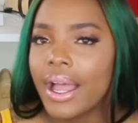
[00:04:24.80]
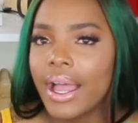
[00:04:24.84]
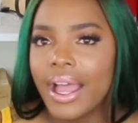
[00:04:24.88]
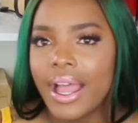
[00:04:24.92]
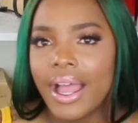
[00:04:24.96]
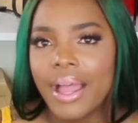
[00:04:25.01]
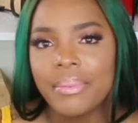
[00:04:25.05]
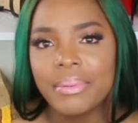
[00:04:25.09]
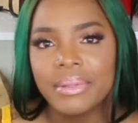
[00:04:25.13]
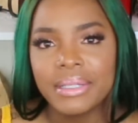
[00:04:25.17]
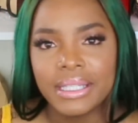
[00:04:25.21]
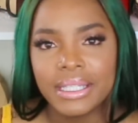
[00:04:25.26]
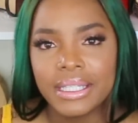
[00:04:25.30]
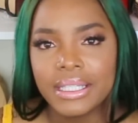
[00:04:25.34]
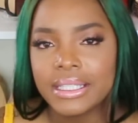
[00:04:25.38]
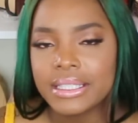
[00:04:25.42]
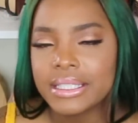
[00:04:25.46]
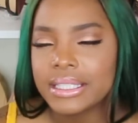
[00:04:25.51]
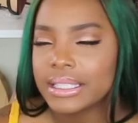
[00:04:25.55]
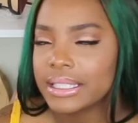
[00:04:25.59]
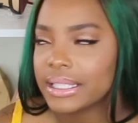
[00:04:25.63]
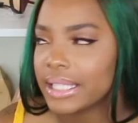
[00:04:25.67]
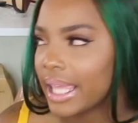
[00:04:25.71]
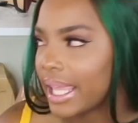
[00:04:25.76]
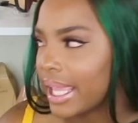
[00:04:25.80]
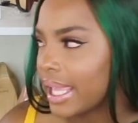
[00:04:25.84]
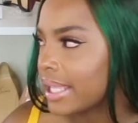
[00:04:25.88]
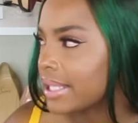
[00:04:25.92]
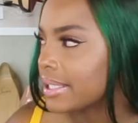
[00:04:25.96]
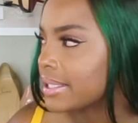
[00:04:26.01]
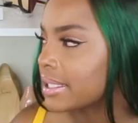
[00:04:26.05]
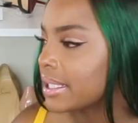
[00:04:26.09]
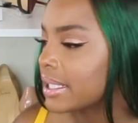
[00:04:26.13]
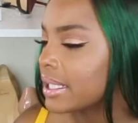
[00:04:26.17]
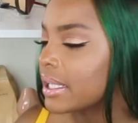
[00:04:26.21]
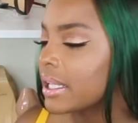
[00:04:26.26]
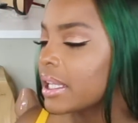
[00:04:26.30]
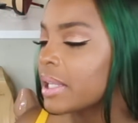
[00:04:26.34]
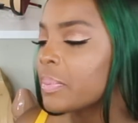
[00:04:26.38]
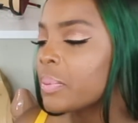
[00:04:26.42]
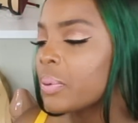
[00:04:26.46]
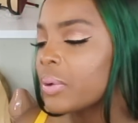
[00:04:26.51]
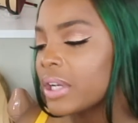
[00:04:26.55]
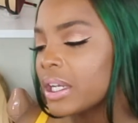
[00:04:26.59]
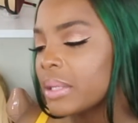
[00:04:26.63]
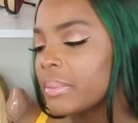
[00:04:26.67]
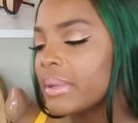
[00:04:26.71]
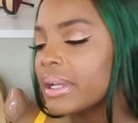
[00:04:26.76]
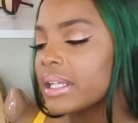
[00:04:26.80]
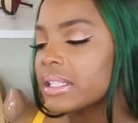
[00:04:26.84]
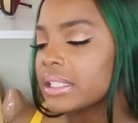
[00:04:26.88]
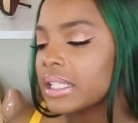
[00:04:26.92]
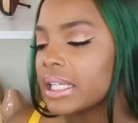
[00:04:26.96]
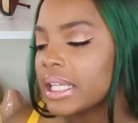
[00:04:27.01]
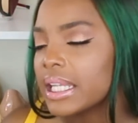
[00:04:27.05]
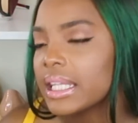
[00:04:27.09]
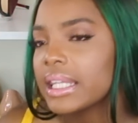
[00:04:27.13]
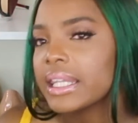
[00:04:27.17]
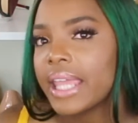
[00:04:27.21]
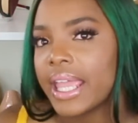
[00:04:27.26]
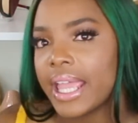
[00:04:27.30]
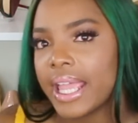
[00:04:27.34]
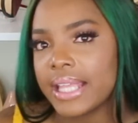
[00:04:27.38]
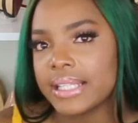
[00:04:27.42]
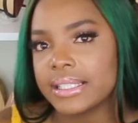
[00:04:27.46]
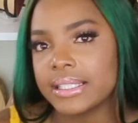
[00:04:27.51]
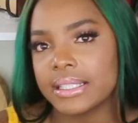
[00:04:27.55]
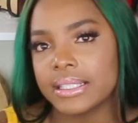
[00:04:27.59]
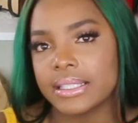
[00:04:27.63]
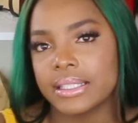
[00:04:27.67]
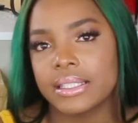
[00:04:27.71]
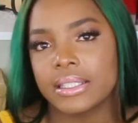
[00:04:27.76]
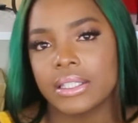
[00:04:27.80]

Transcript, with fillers: I've been needing it to last, and it pretty much it lasts.